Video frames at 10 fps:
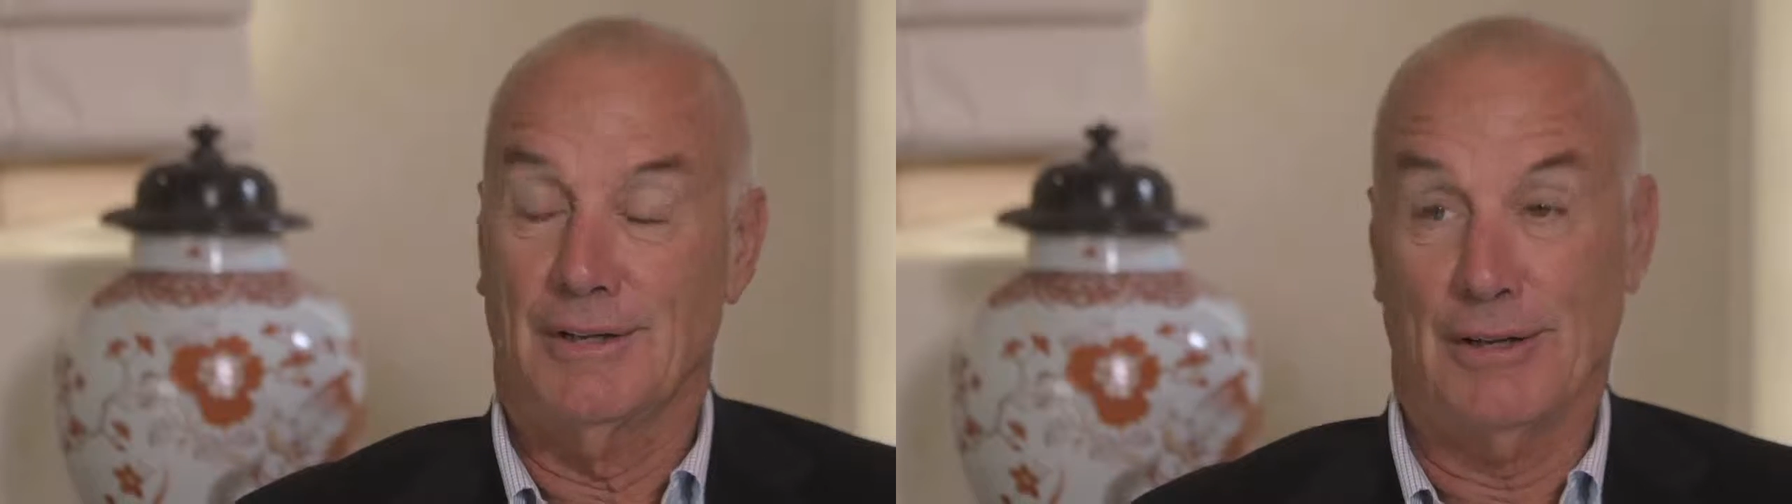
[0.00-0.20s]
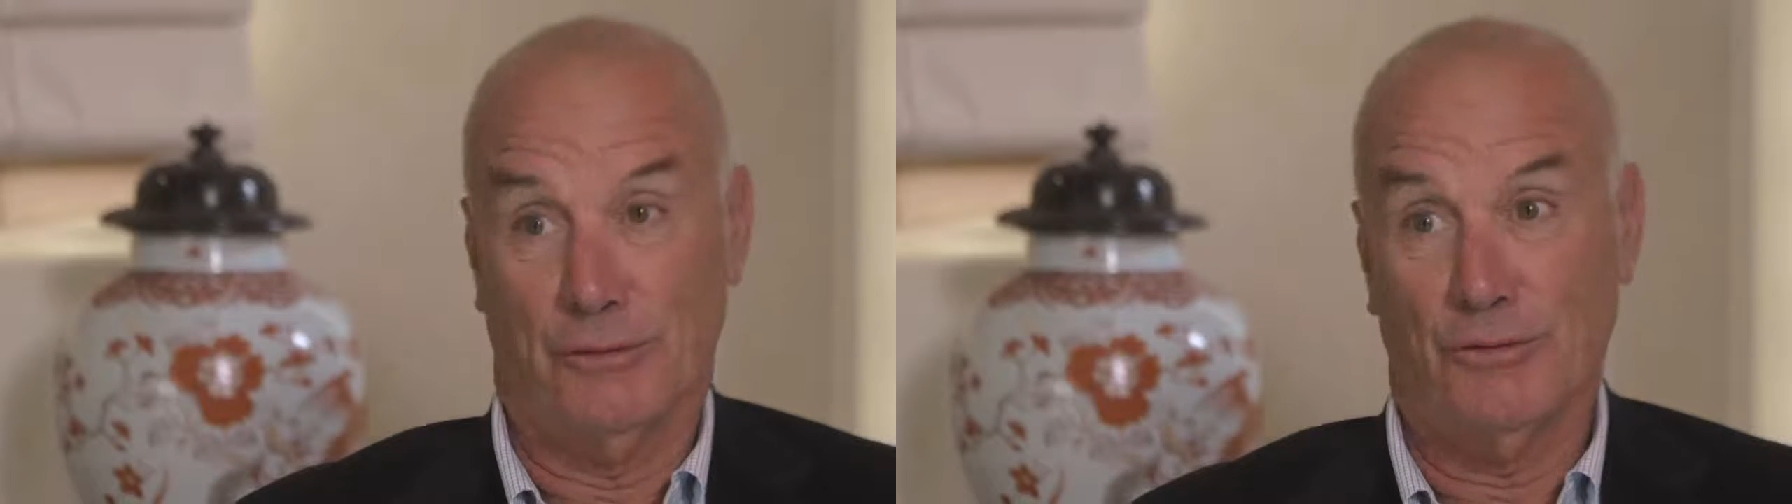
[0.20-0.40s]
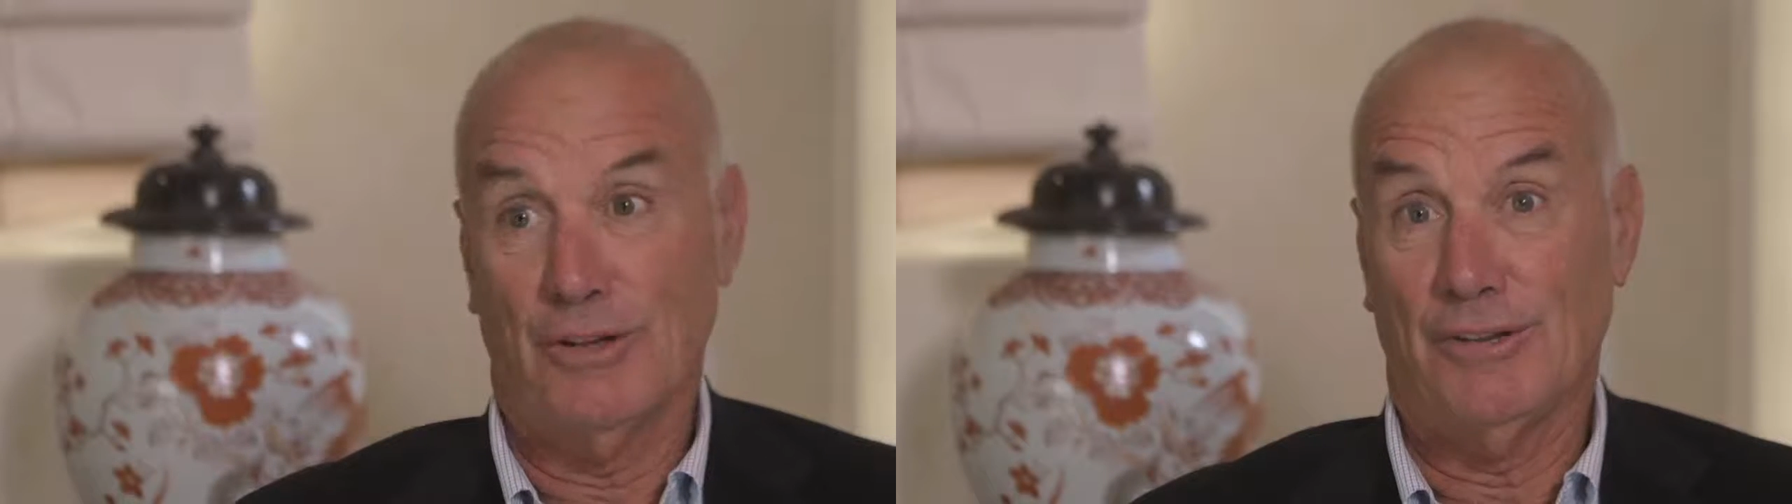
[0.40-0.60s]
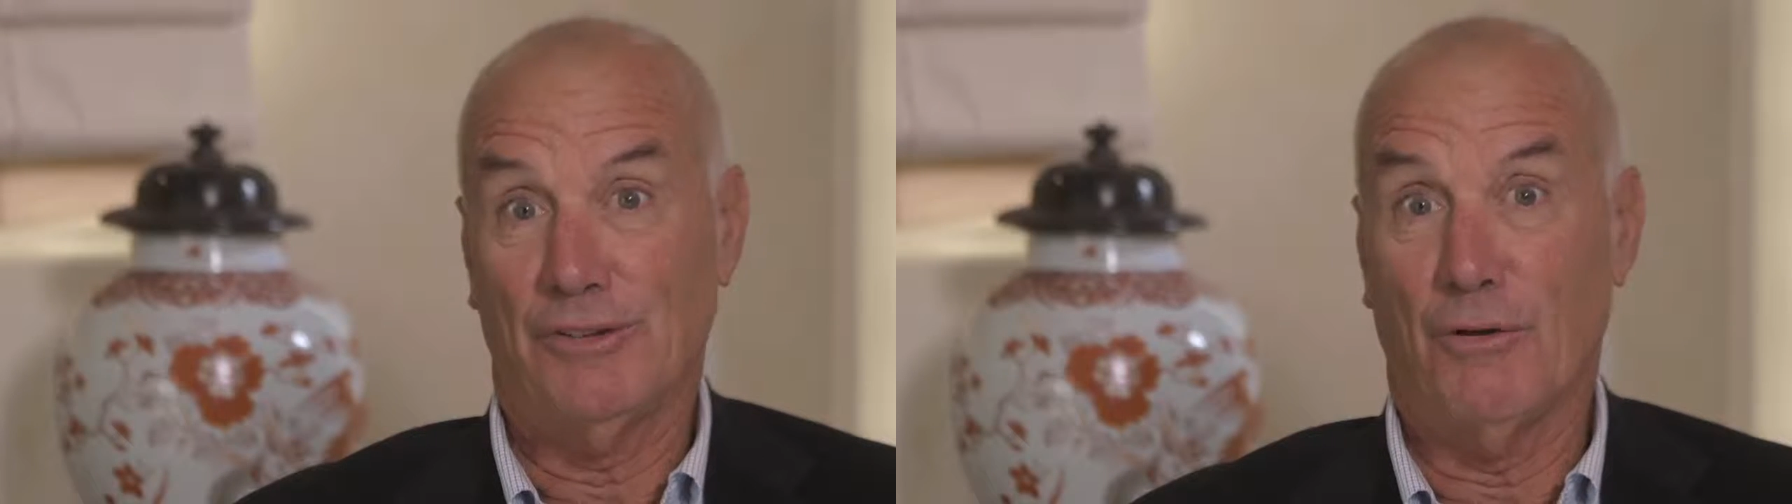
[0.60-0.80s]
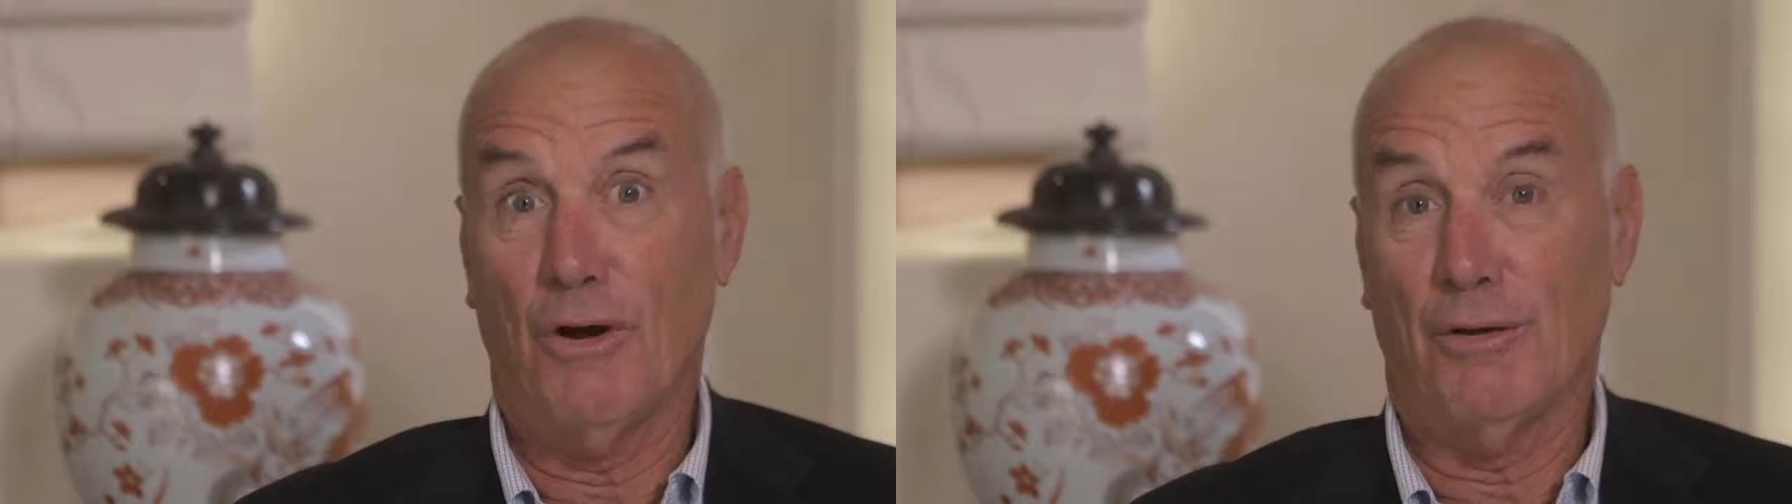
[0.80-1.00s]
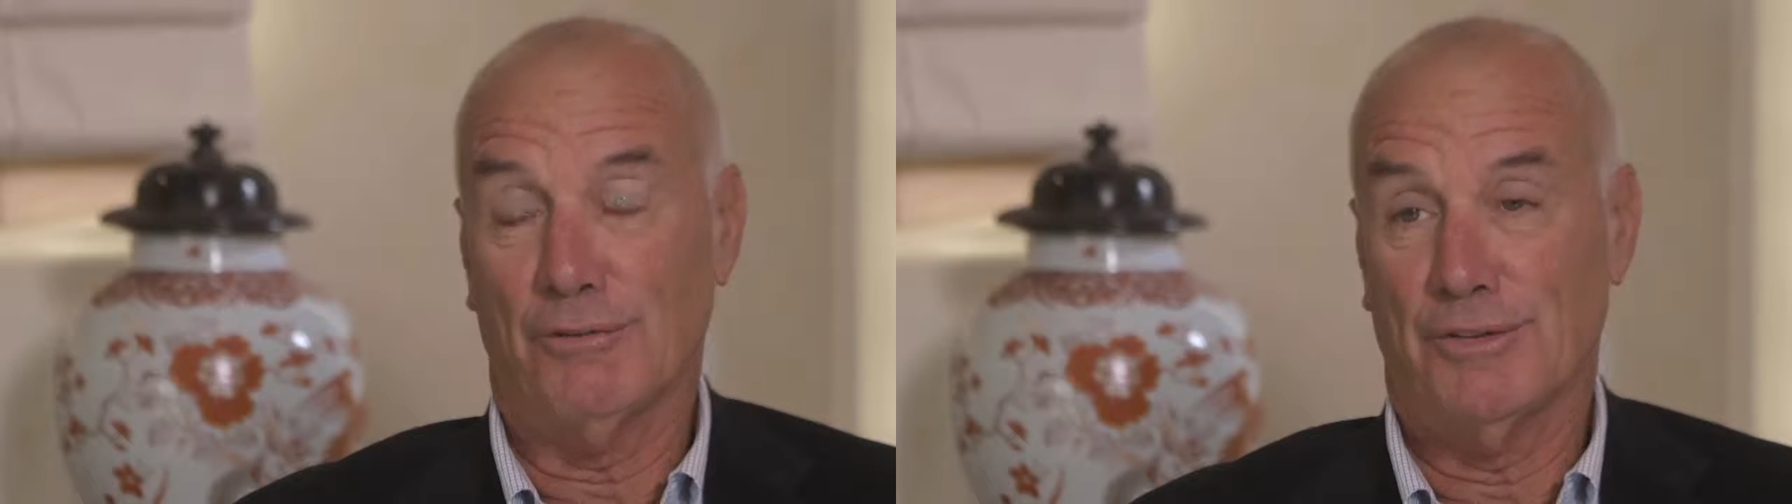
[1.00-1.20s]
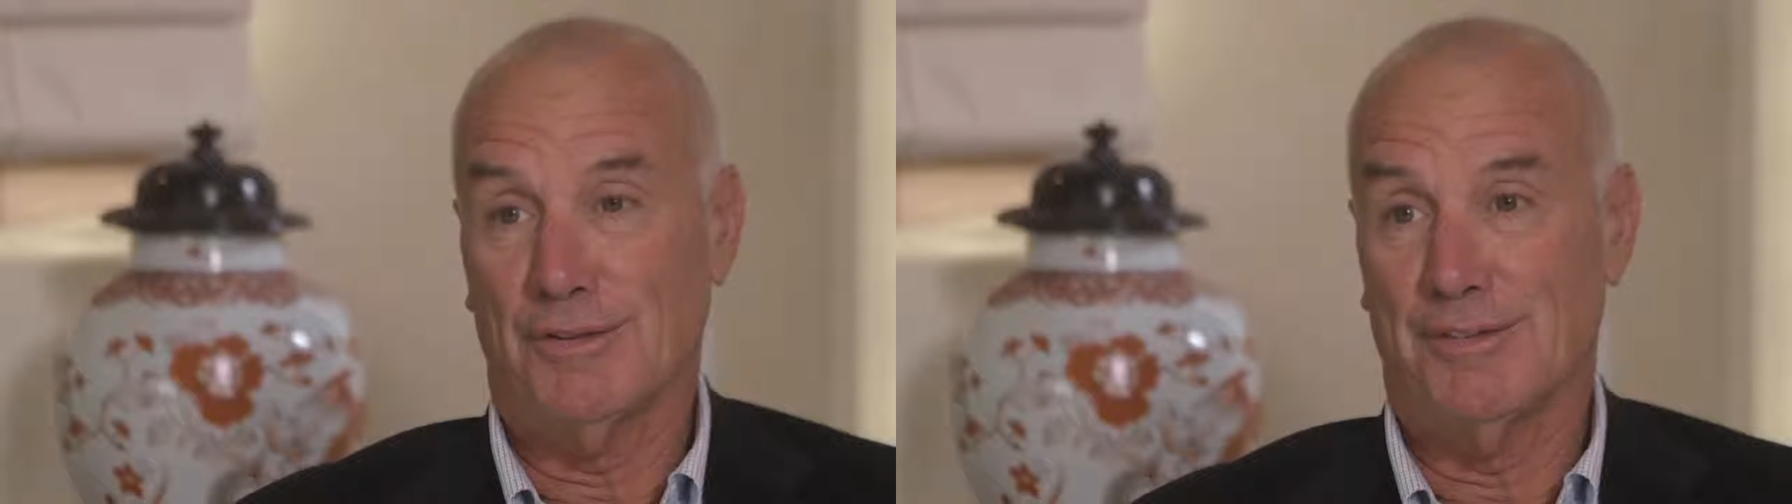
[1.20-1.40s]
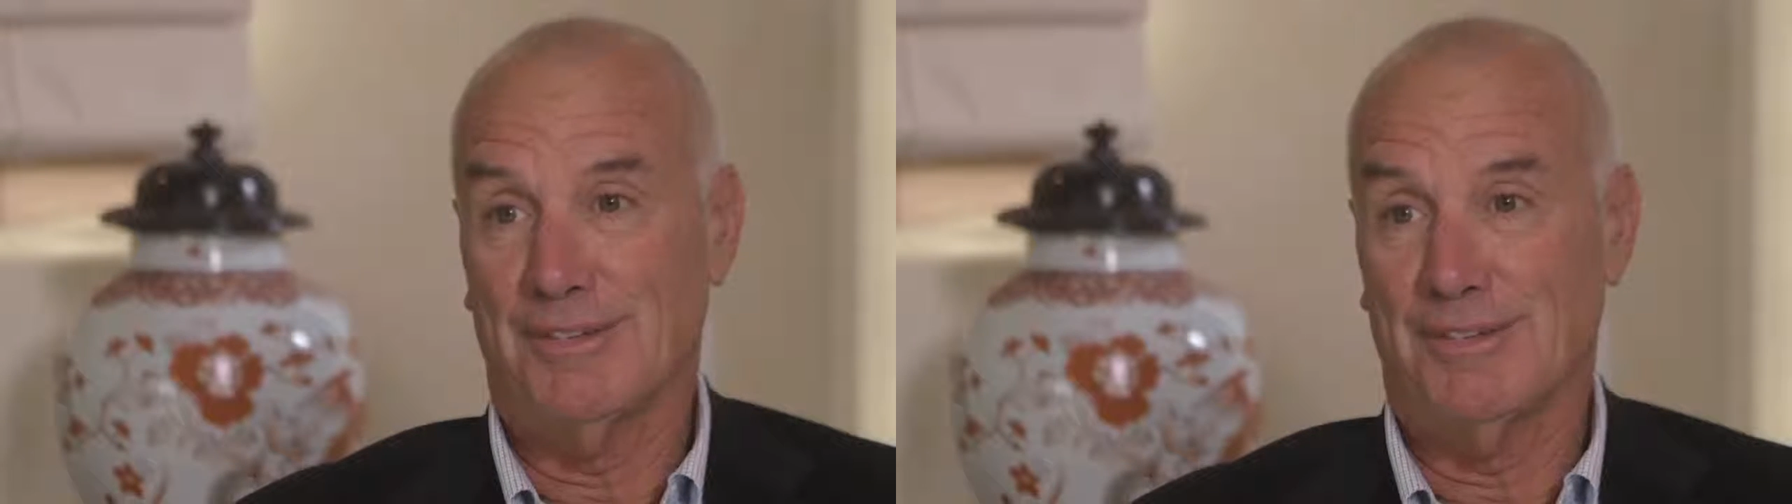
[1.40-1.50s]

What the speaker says: Now it's evolved